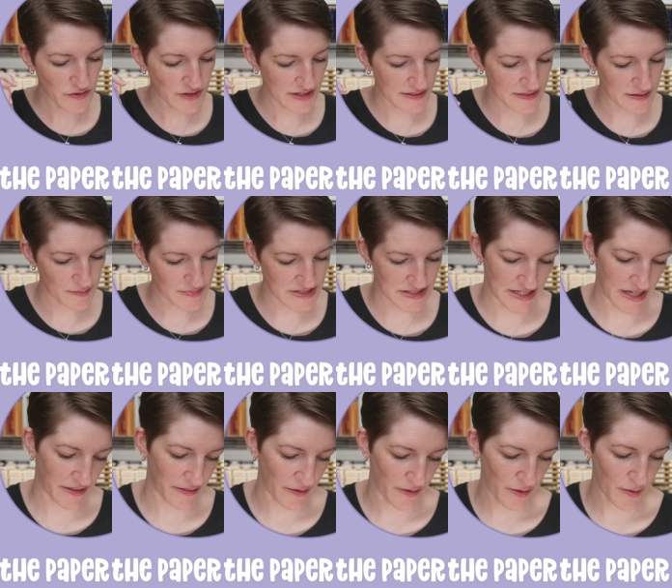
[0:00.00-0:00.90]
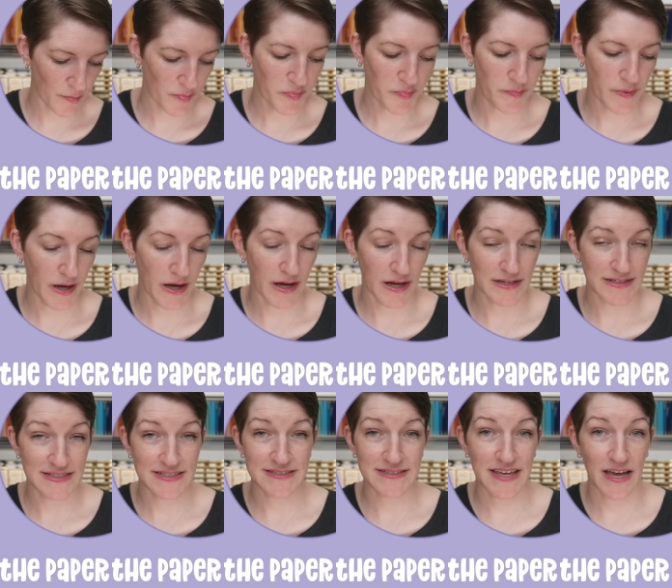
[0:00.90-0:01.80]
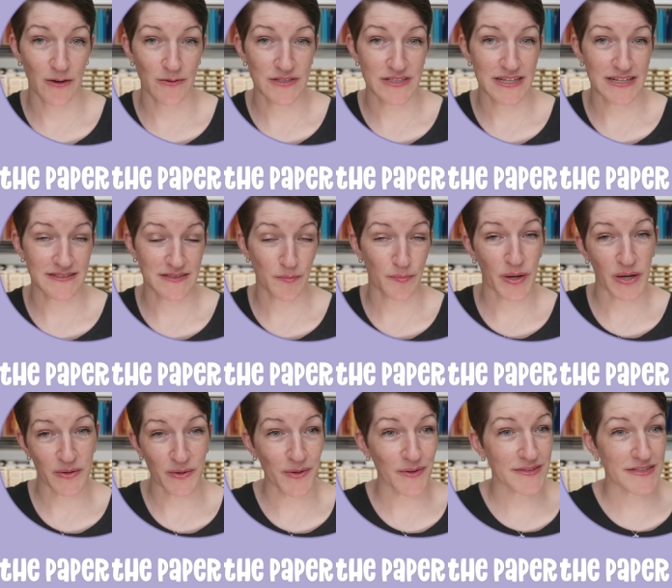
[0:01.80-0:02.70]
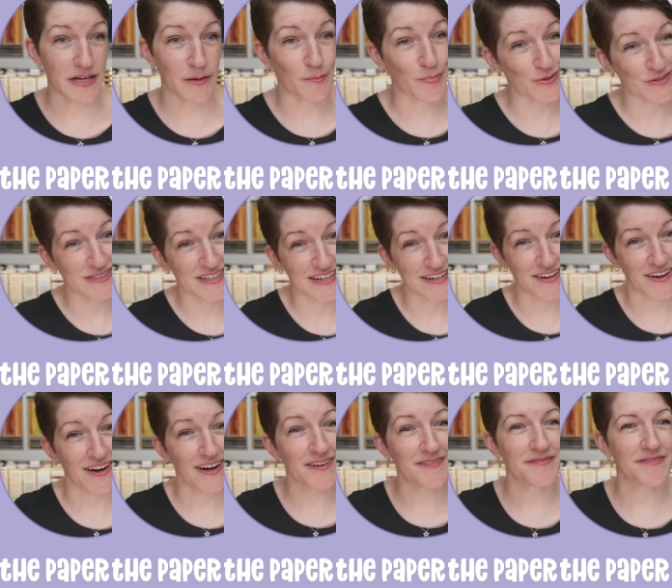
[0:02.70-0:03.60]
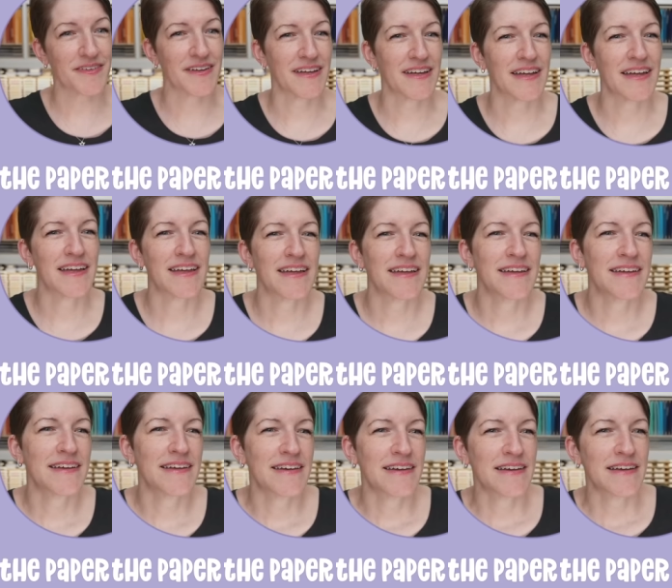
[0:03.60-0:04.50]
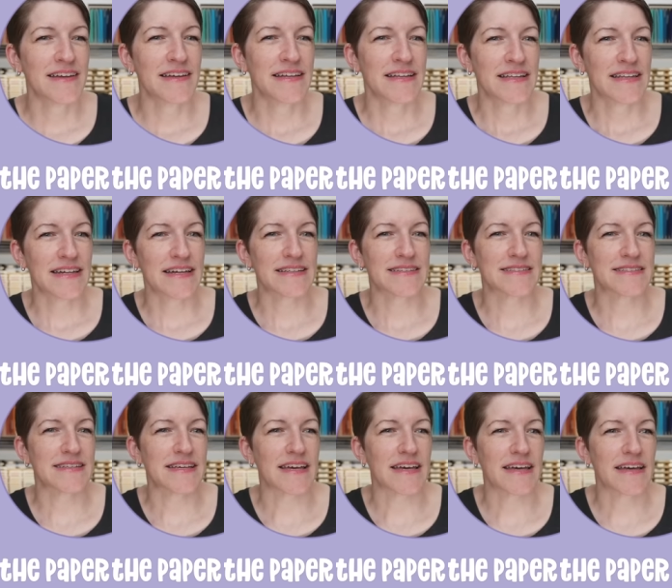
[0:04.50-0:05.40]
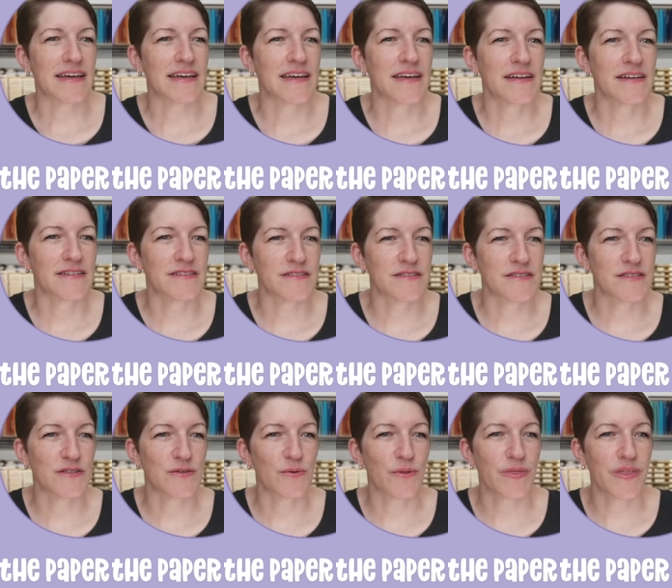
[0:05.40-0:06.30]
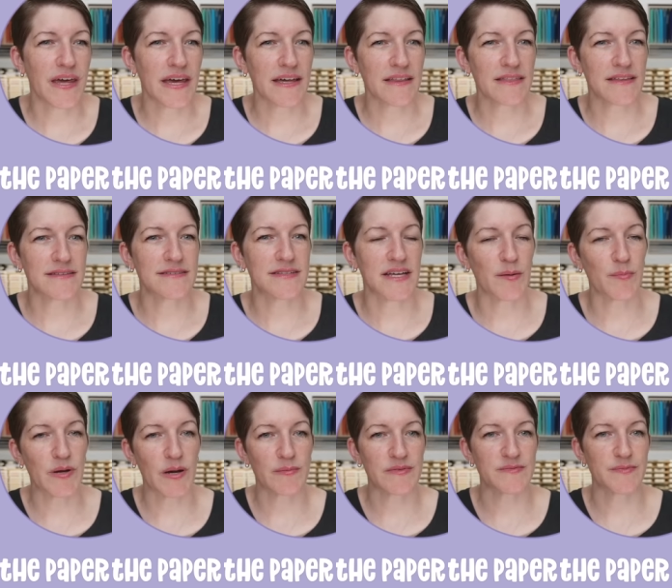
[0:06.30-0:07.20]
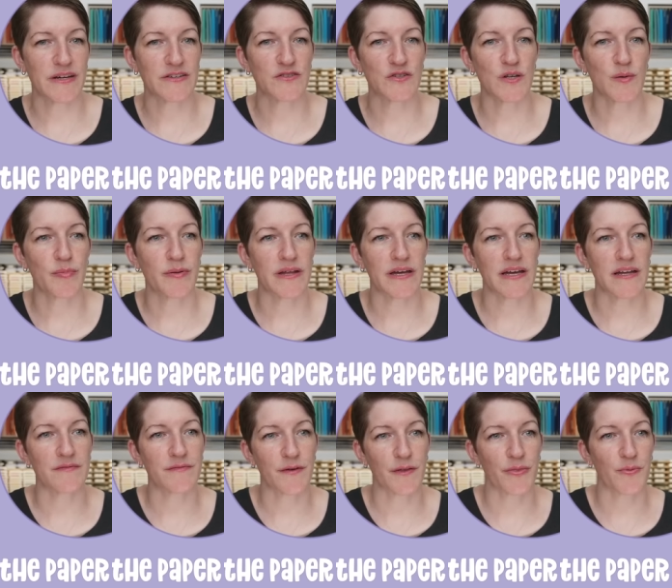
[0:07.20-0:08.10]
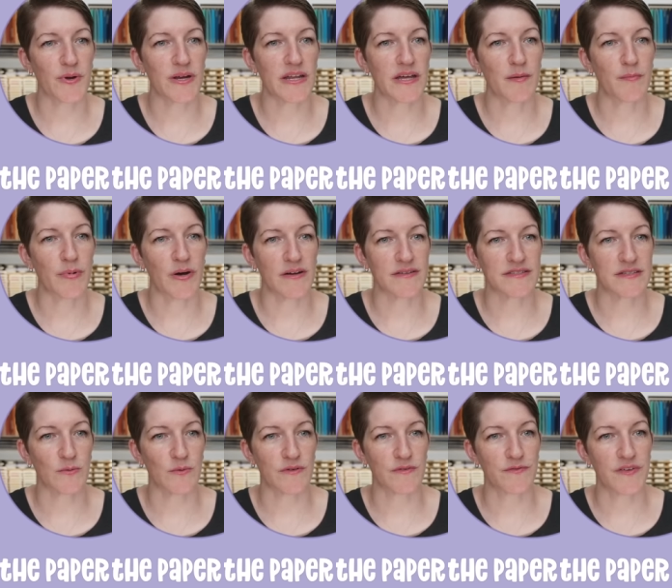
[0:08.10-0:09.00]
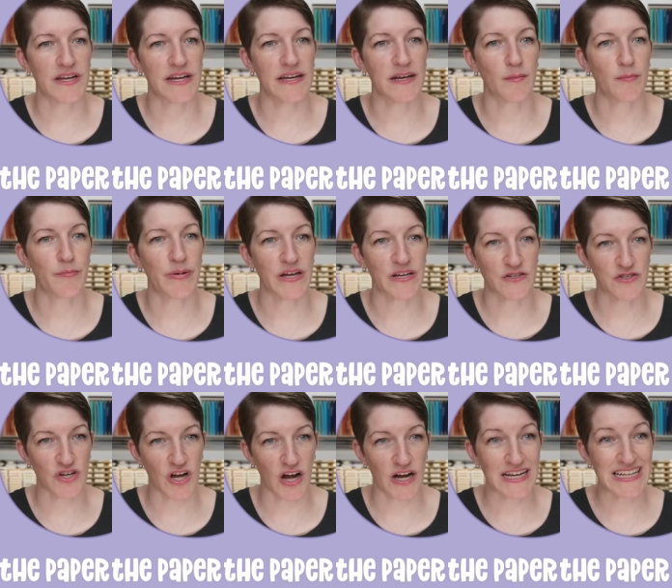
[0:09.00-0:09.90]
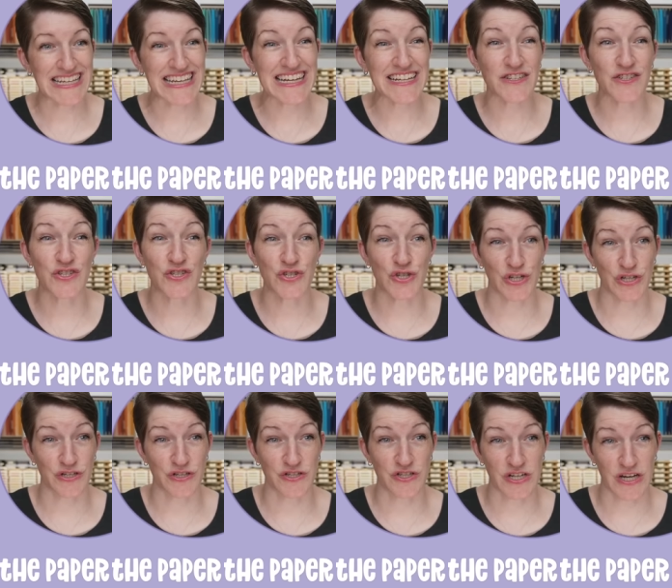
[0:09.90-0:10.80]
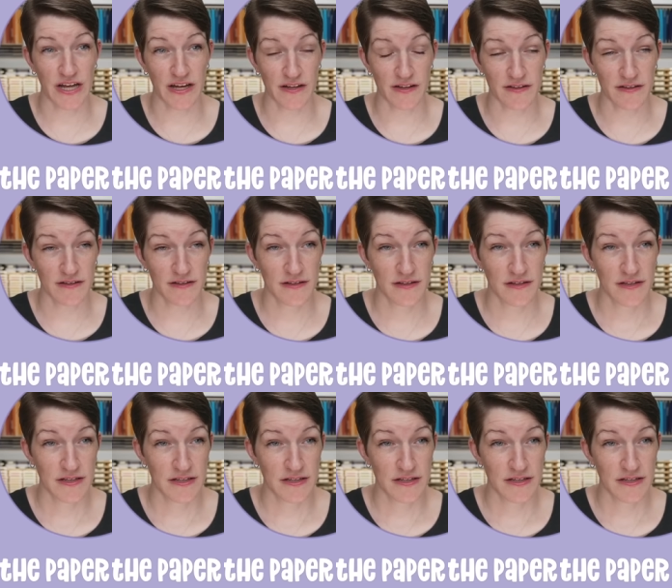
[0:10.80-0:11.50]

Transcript: You get them together, uh, discounted as a bundle, 10% off. Let's see. Do you think the Stampin' Up! specialty plate for 3D embossing would fit in a big shot? It should, Janelle.